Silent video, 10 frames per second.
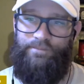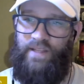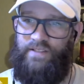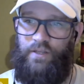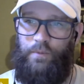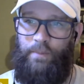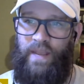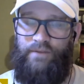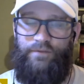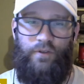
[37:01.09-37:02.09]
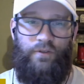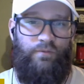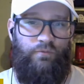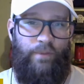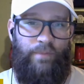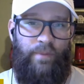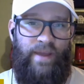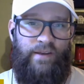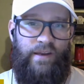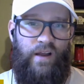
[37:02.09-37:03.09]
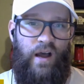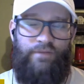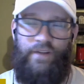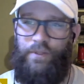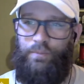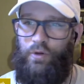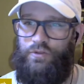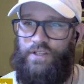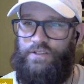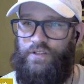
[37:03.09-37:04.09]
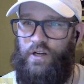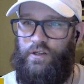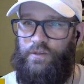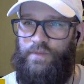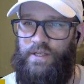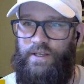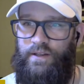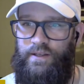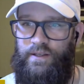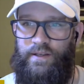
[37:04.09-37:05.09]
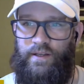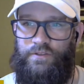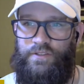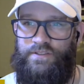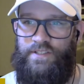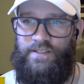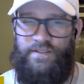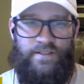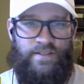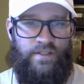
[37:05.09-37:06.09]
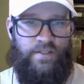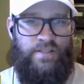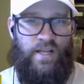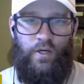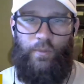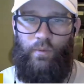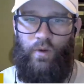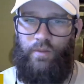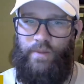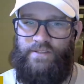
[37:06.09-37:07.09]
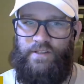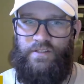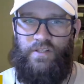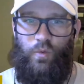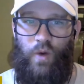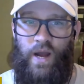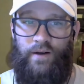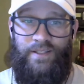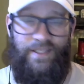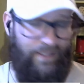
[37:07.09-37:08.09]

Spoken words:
It's going to be painful. Rip the Band-Aid off. Get the process started. Ian Nicholson says this could suck or be one of the best things in a while.